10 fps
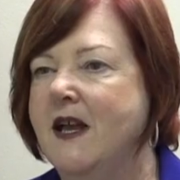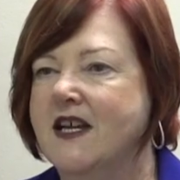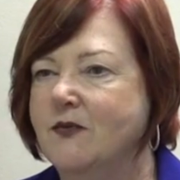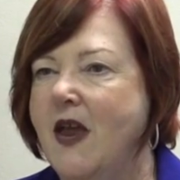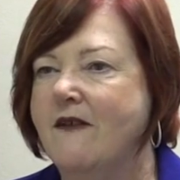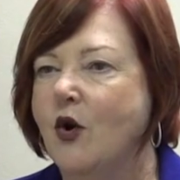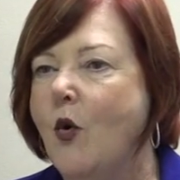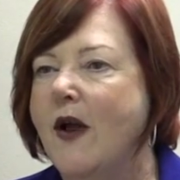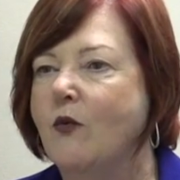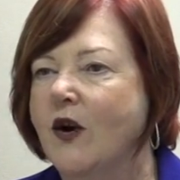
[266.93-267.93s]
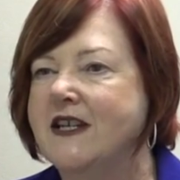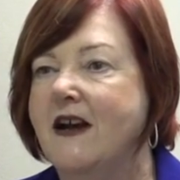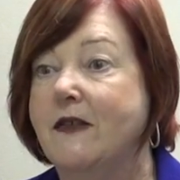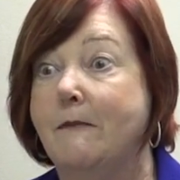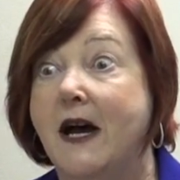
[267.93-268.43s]
because we haven't quite worked
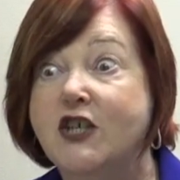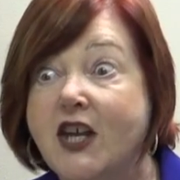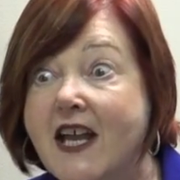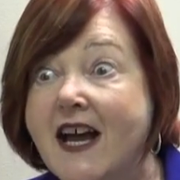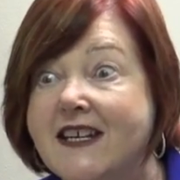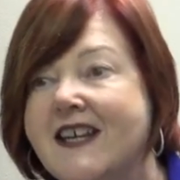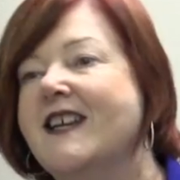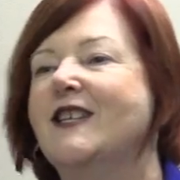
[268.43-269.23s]
out the budget yet.